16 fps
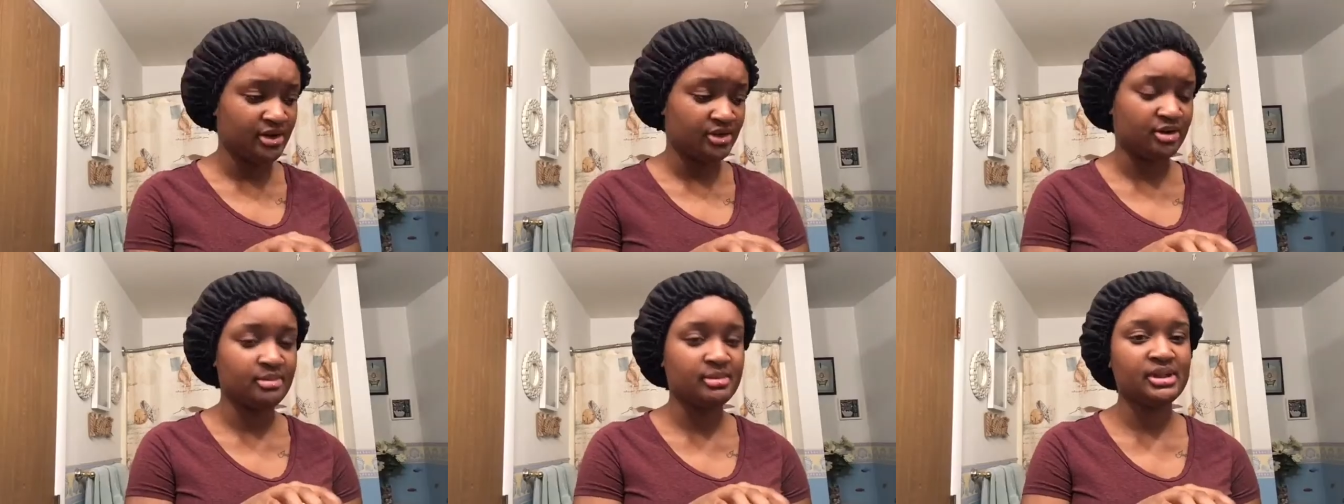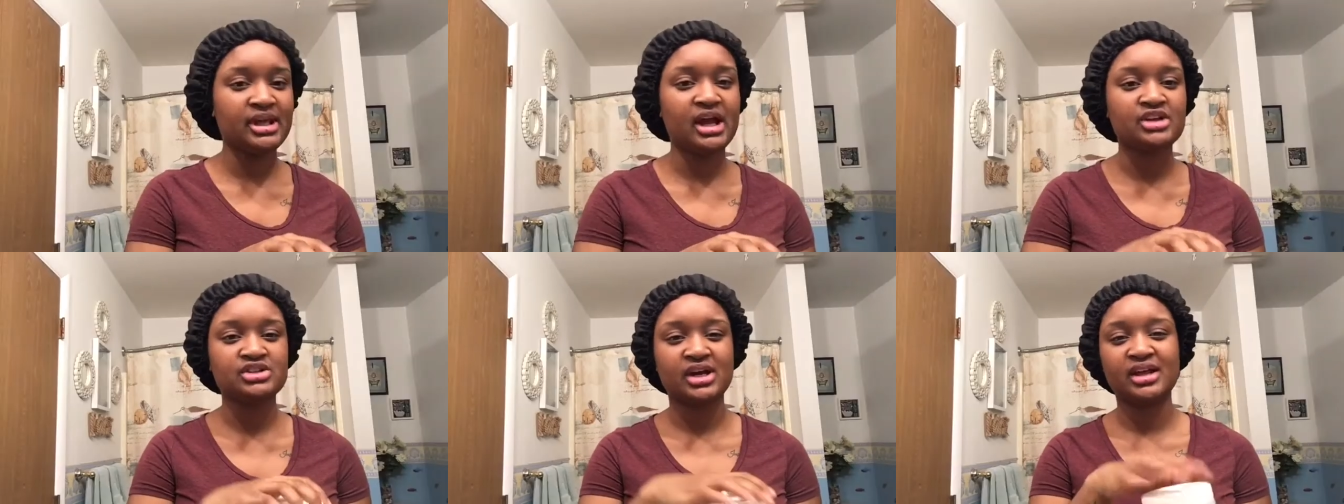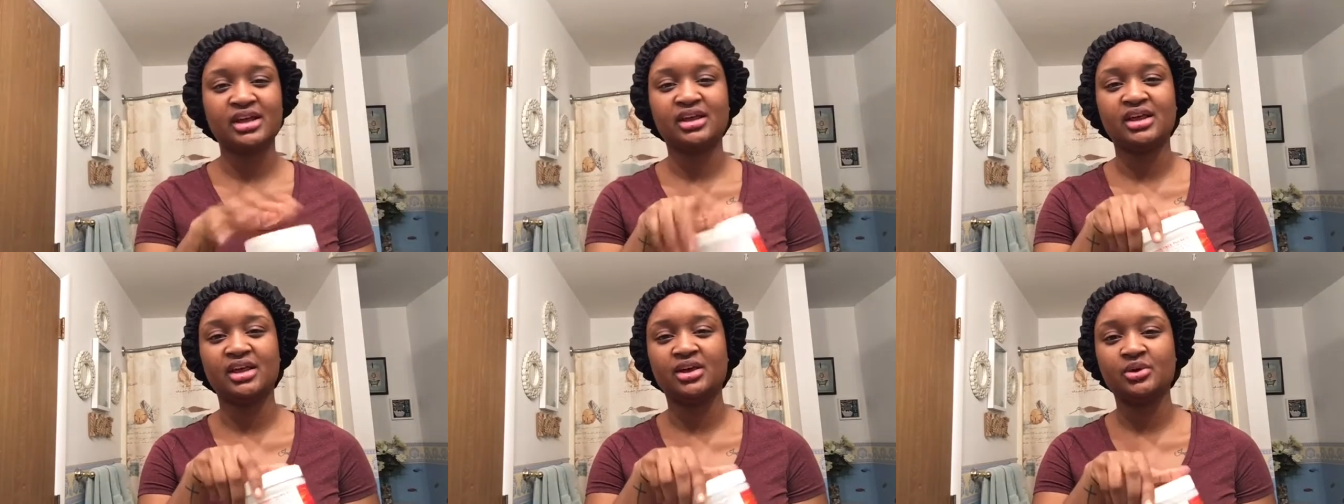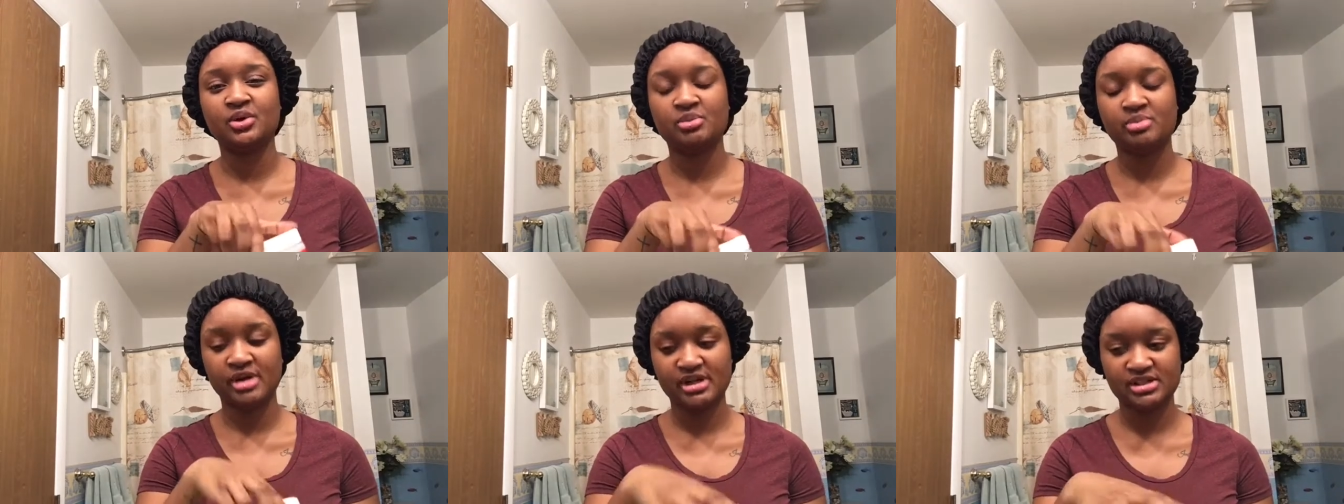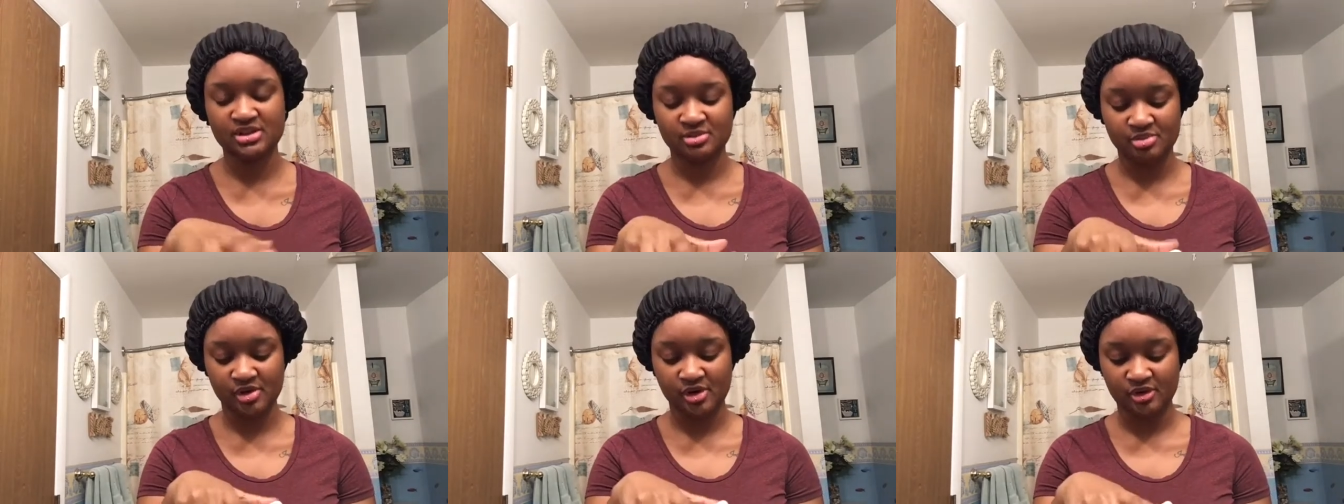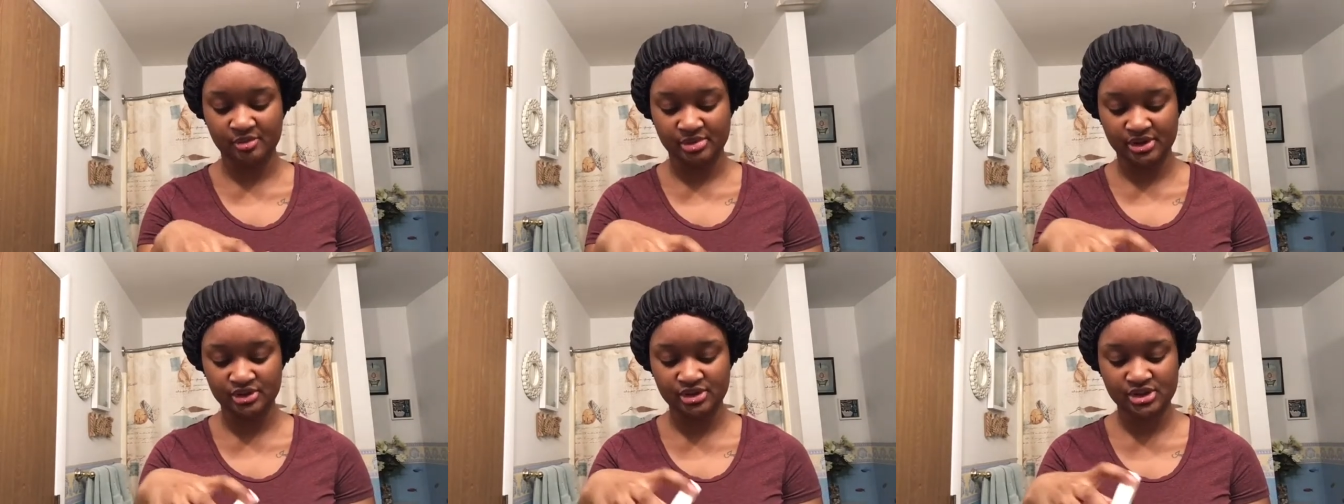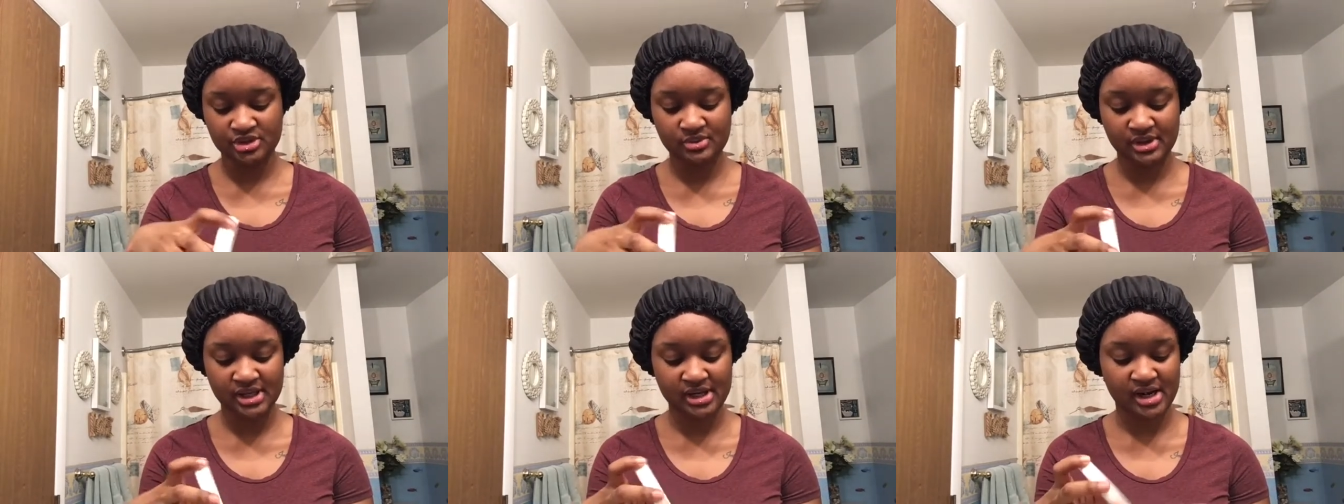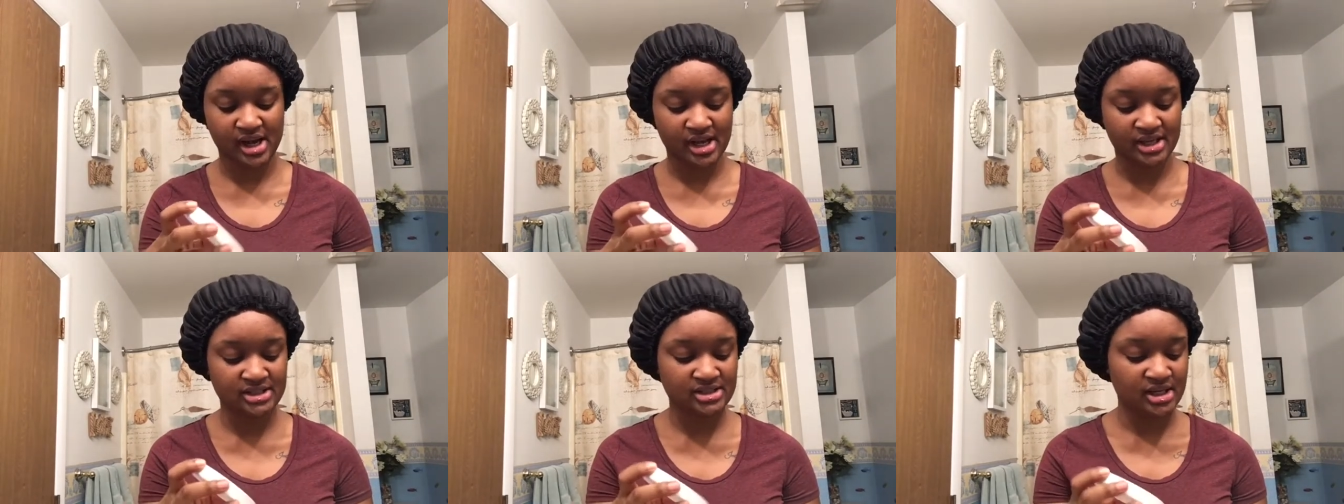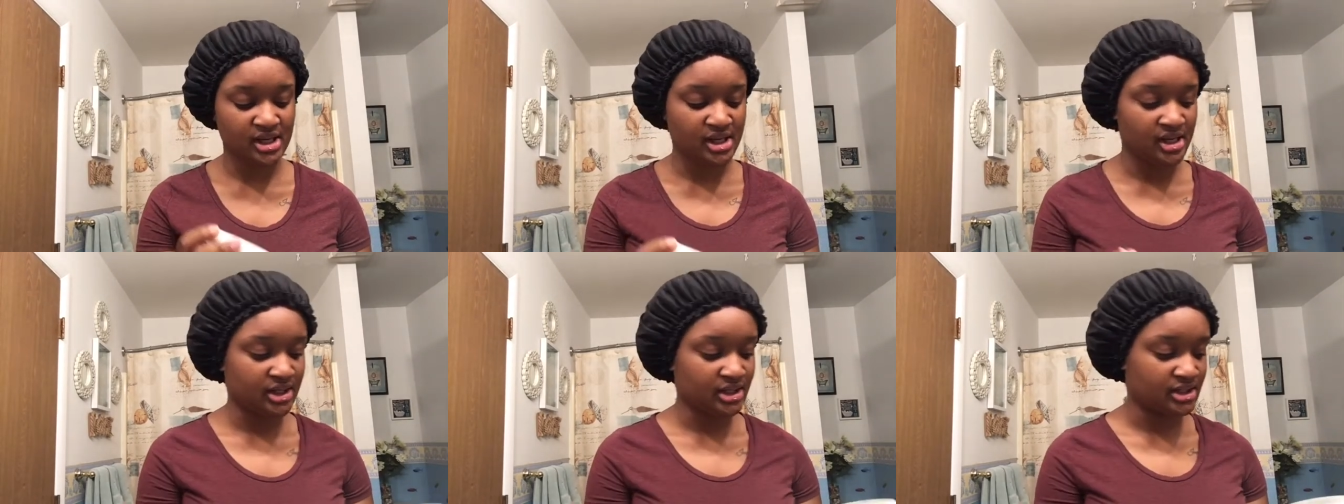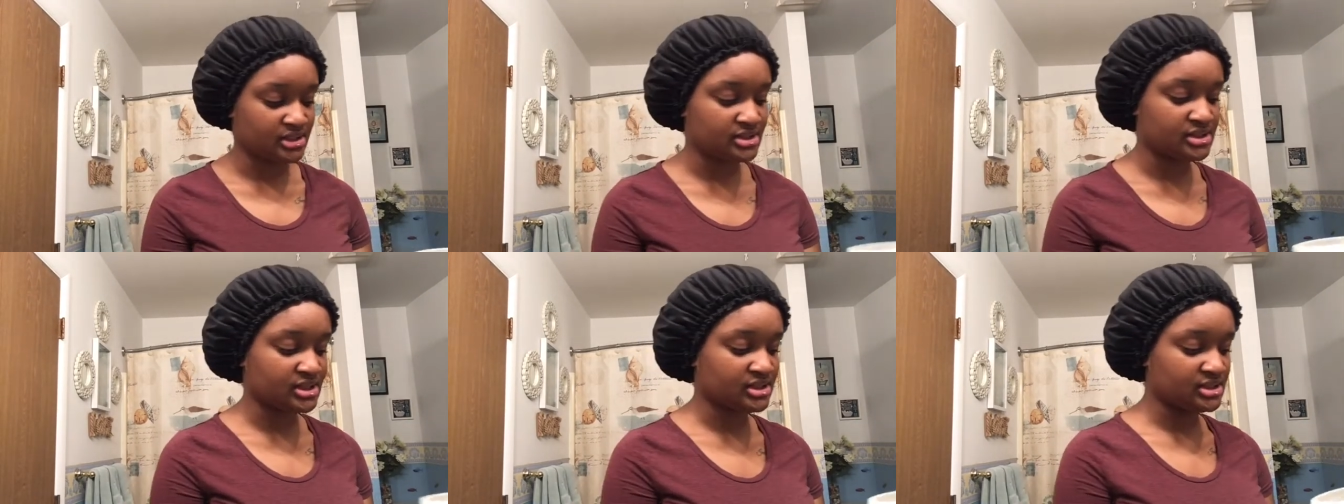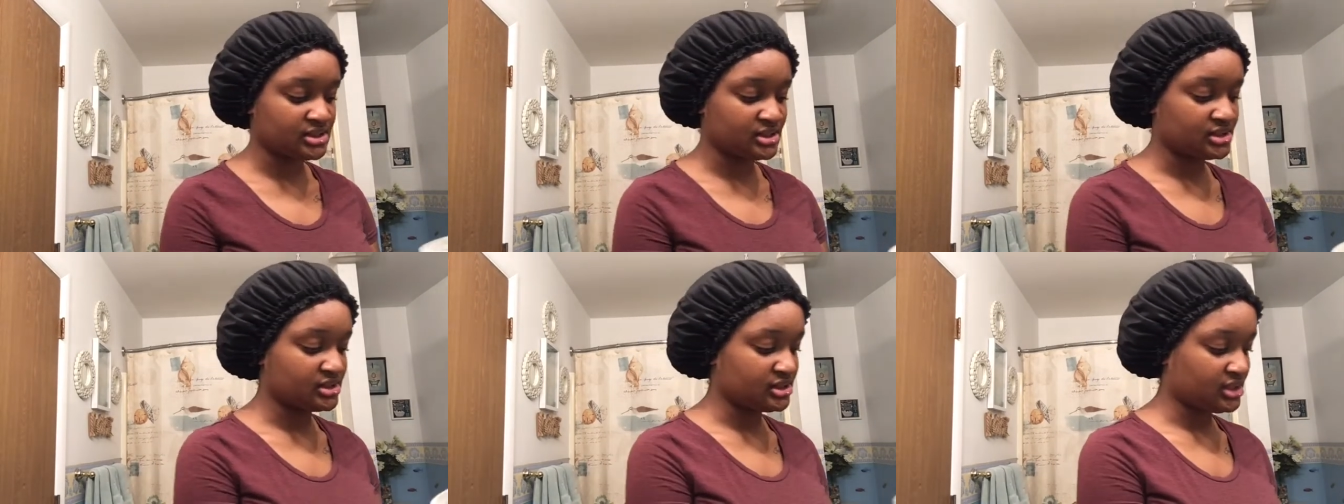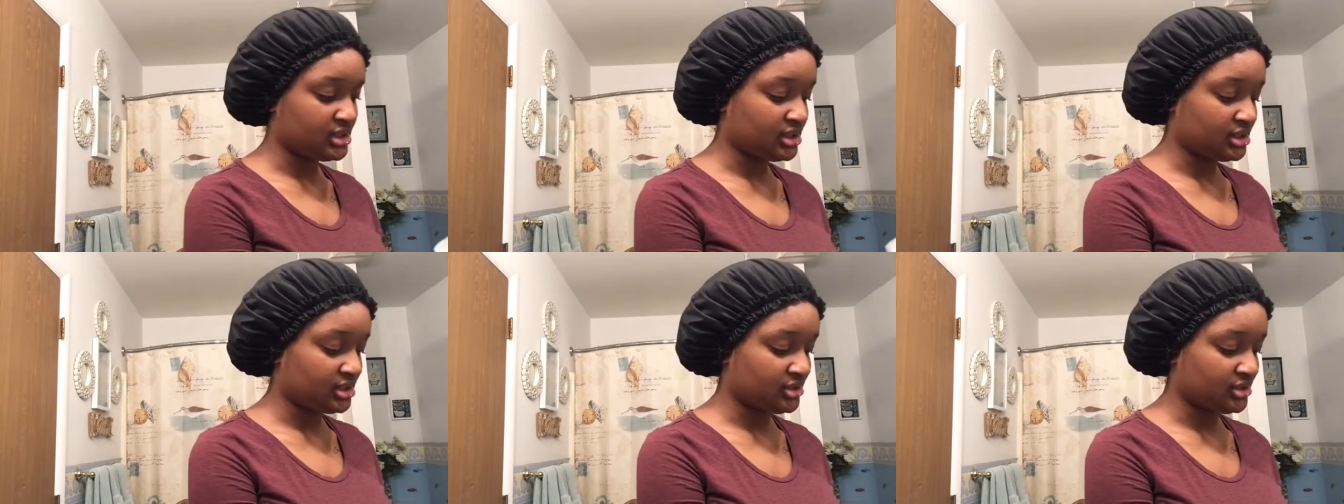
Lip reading: Normally I try to get equal parts of both, but you just want a nice consistency